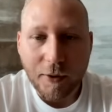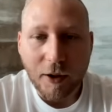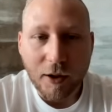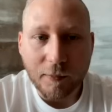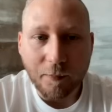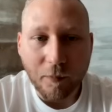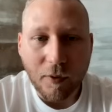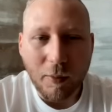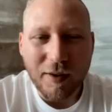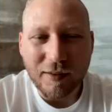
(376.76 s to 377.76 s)
But
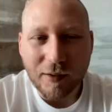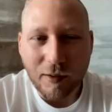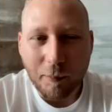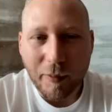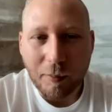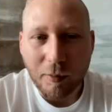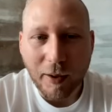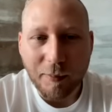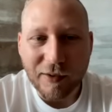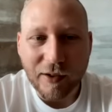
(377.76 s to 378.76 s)
I think some people
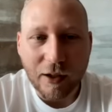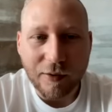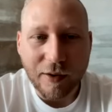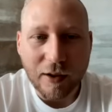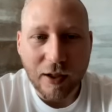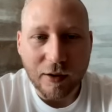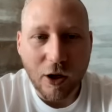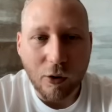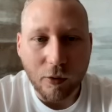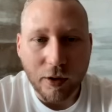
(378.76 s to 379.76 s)
might be scared and think like, no,